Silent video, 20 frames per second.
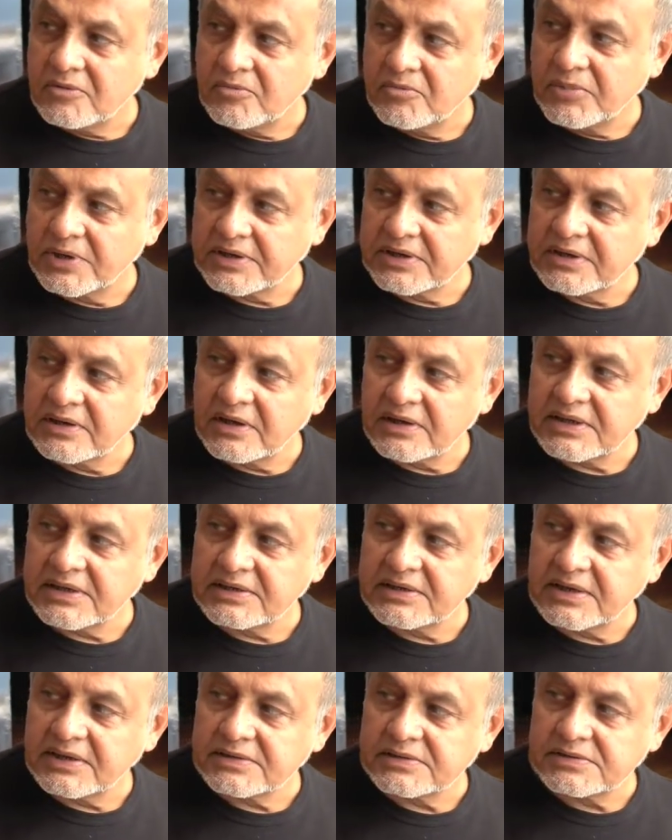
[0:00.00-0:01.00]
But an
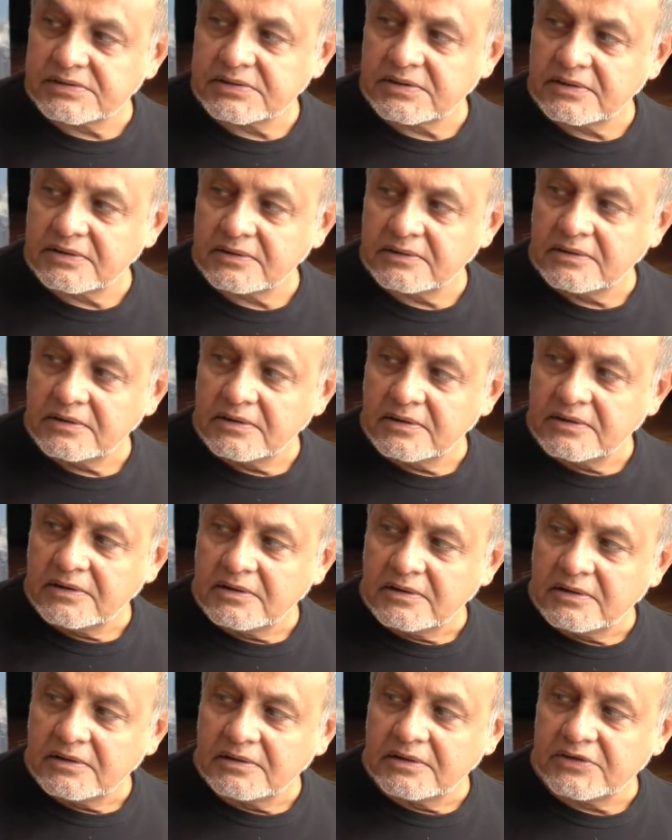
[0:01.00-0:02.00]
architecture,
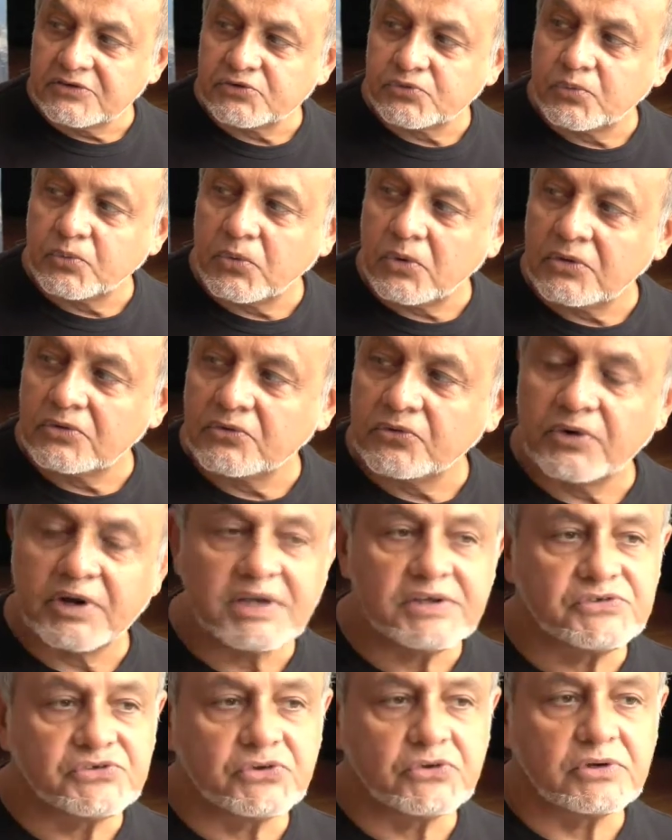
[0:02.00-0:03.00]
this won't
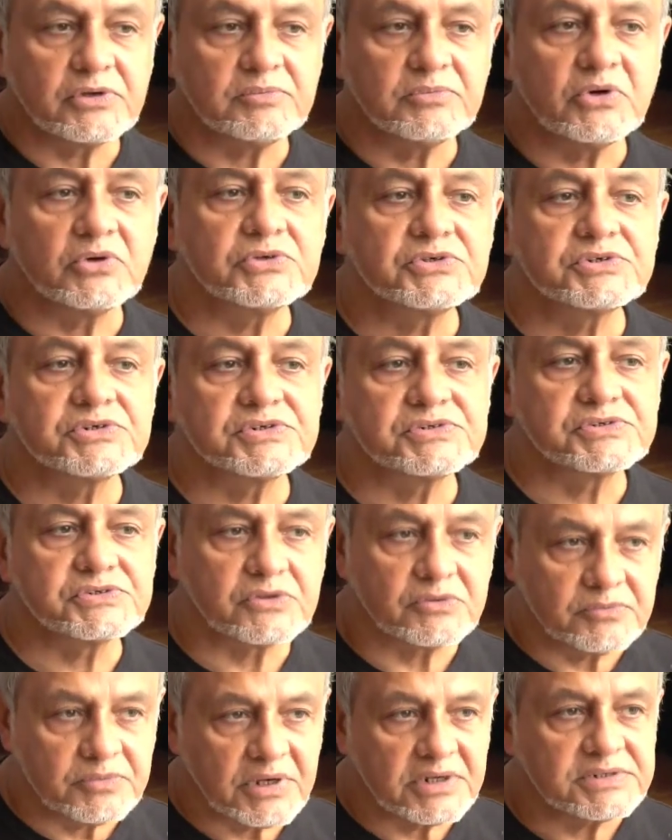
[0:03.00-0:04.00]
raise your emotion
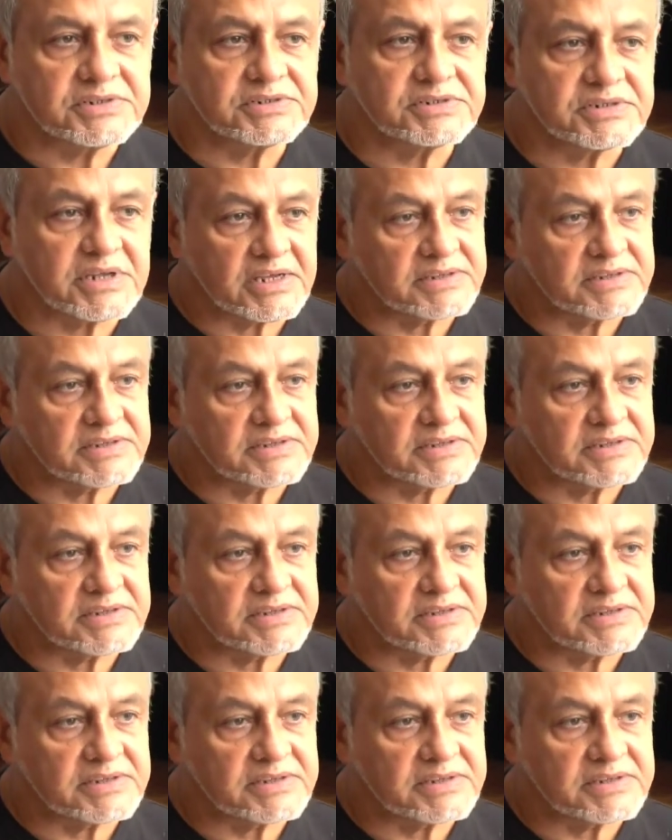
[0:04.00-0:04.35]
so much